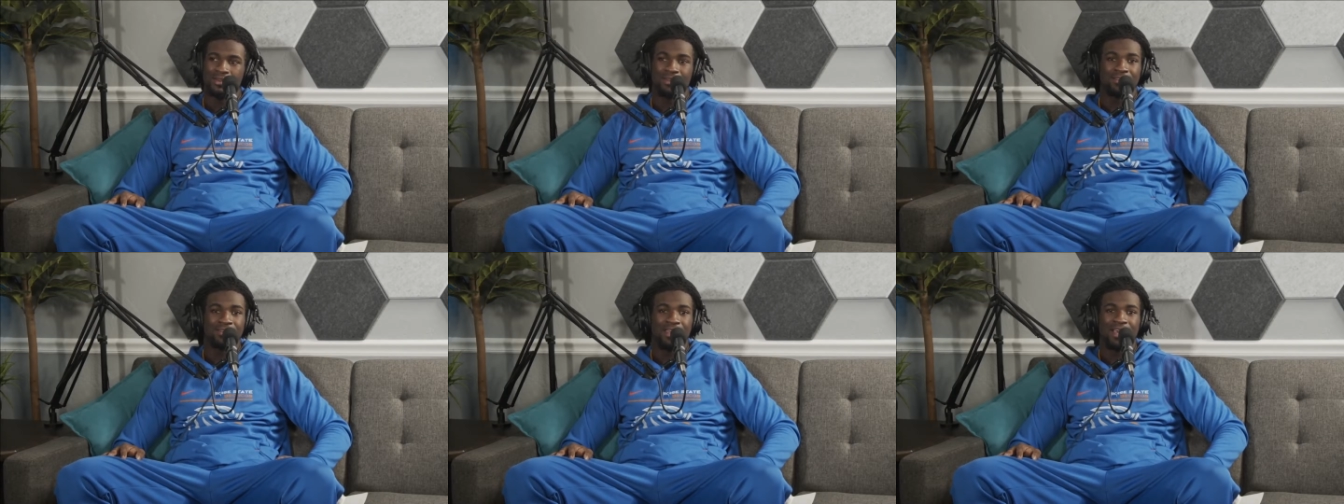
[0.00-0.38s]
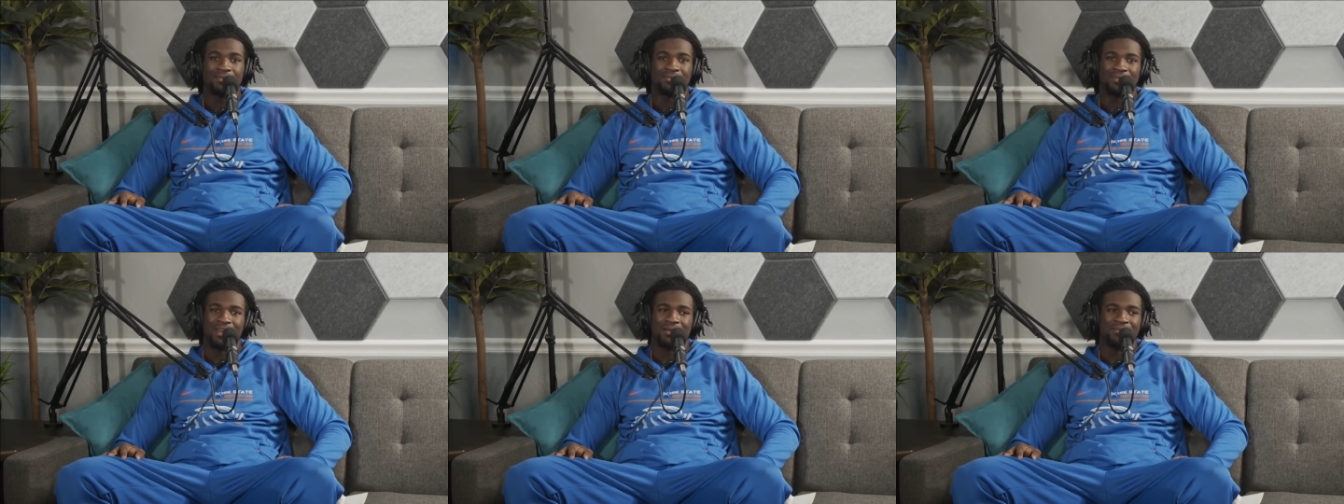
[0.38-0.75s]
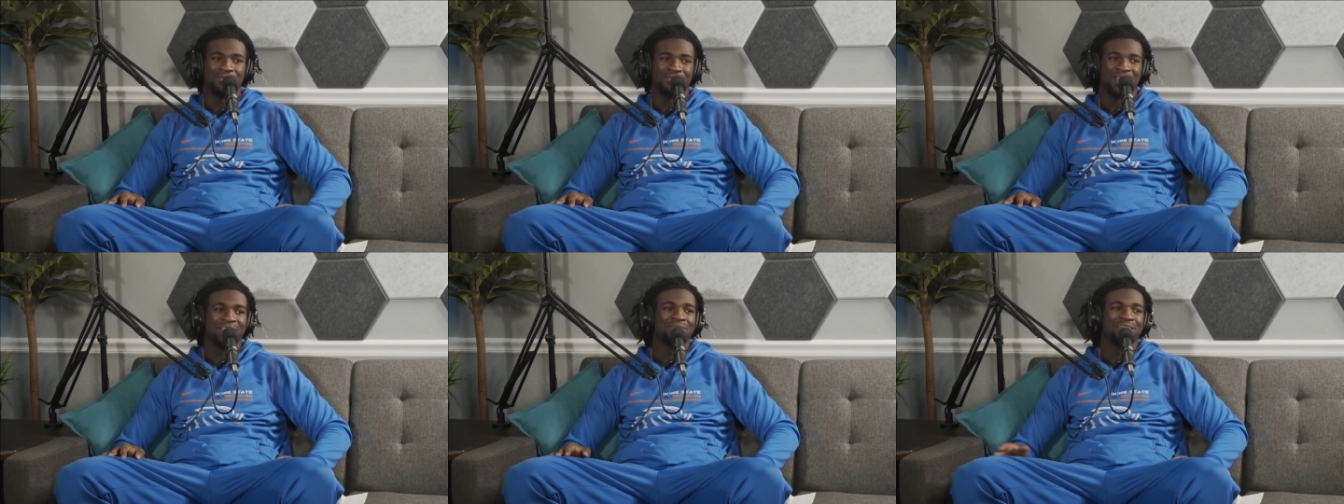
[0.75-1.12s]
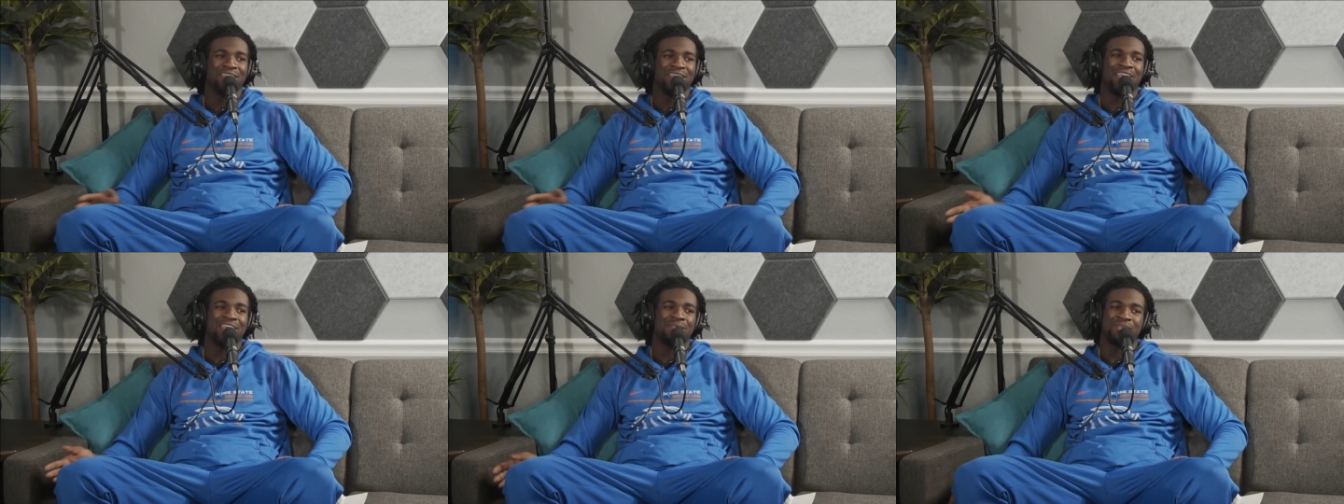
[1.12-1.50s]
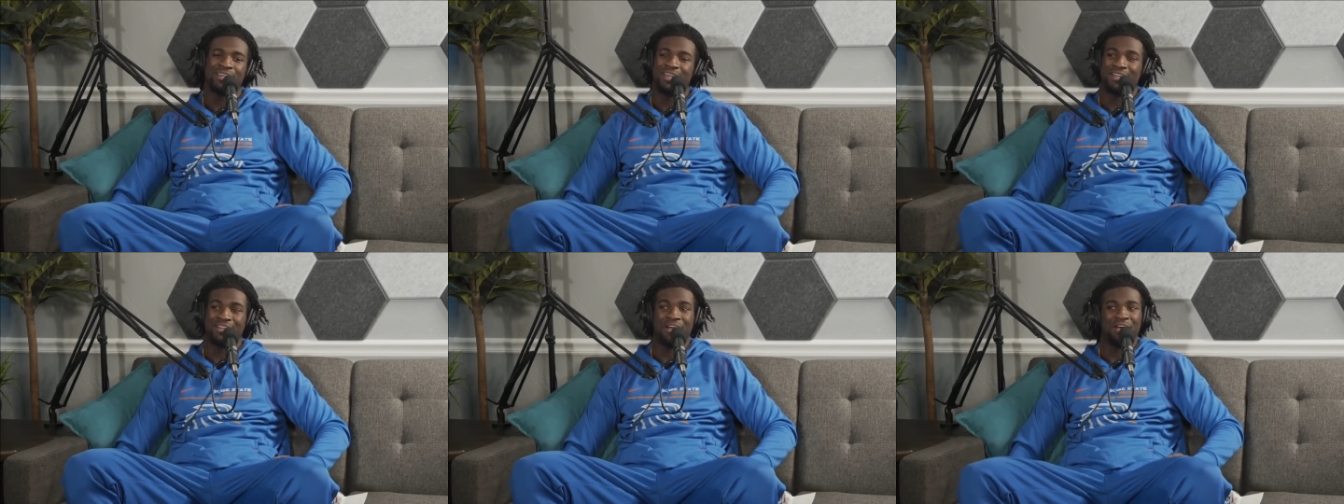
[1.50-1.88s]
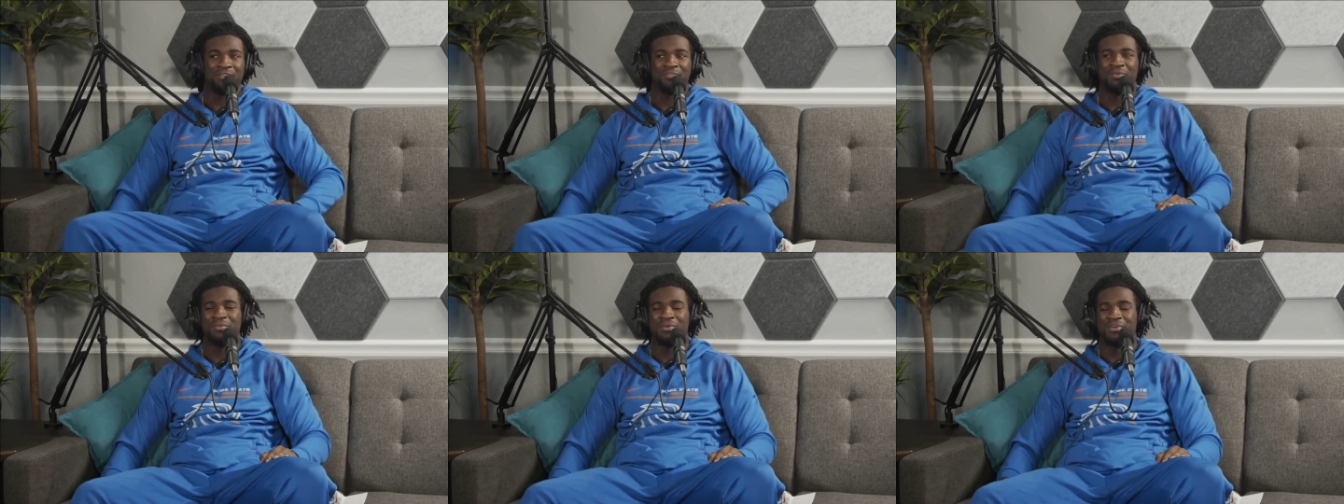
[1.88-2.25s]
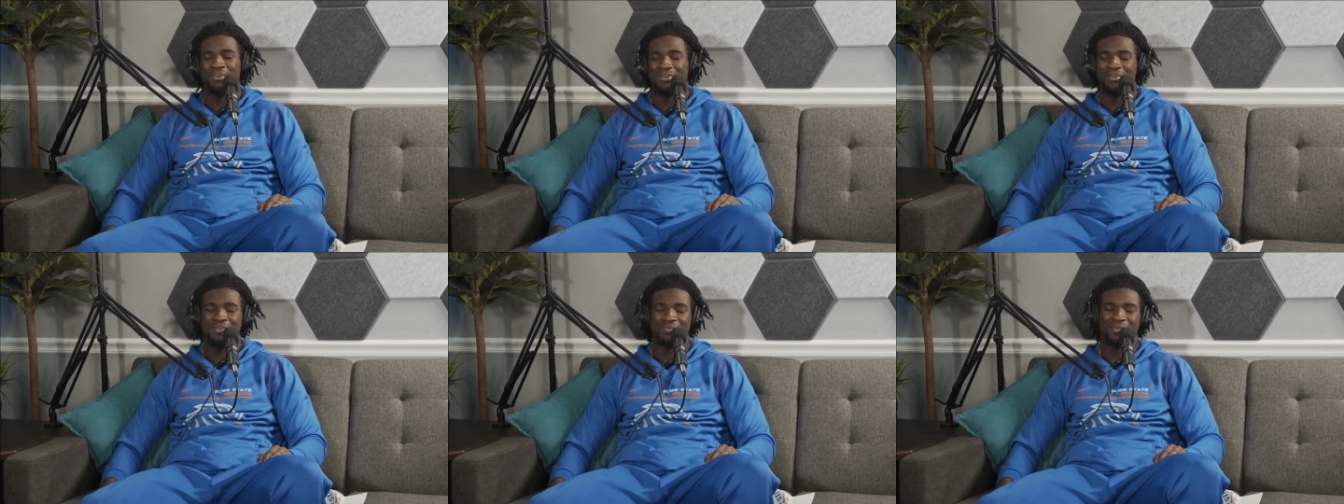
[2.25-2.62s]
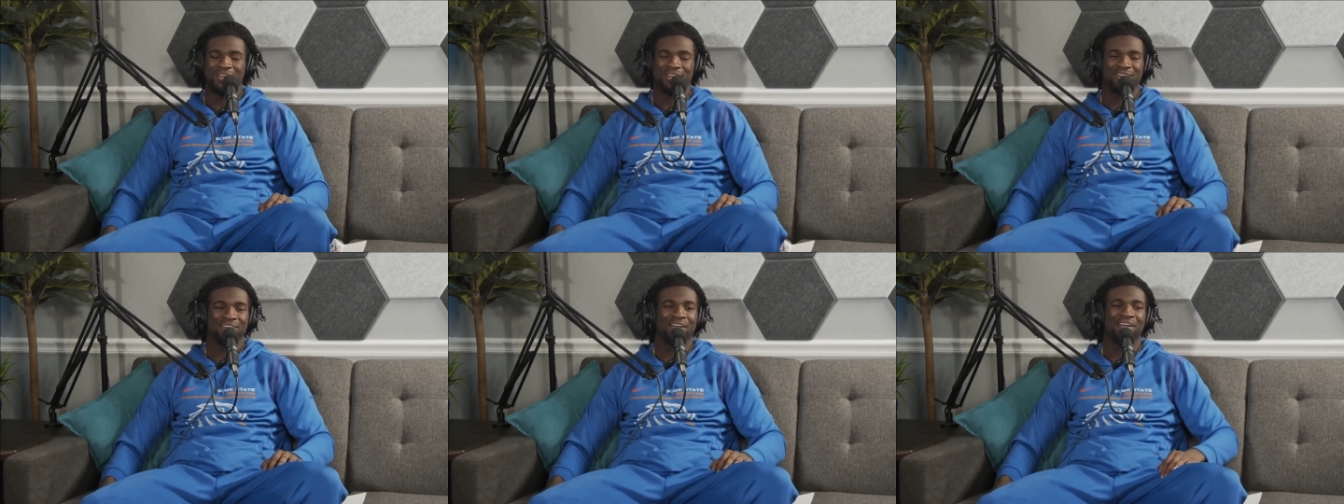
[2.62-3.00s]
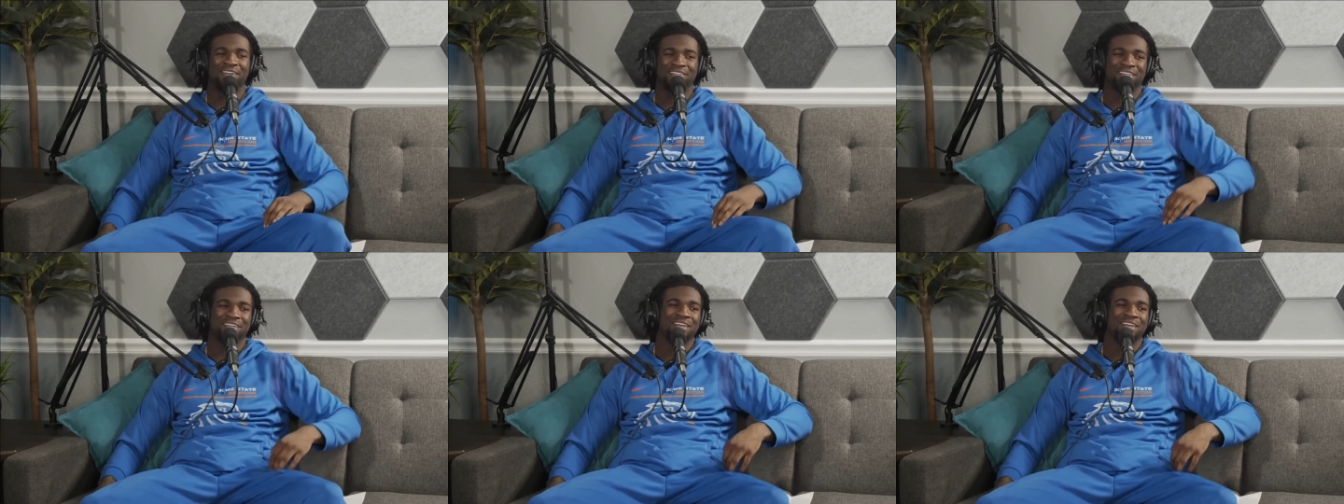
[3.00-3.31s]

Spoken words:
That's when it hit me, like college football. Oh my gosh,